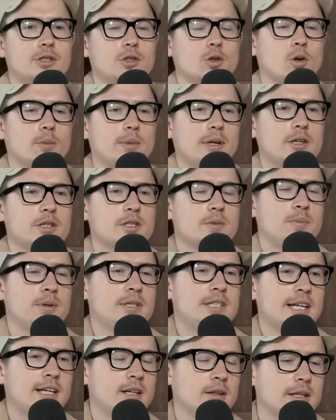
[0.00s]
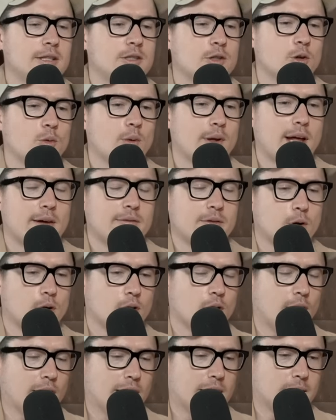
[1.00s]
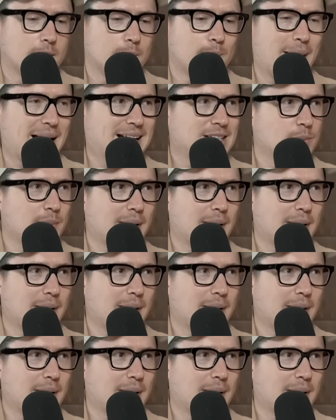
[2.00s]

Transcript: sure, because particularly too where they've got like back to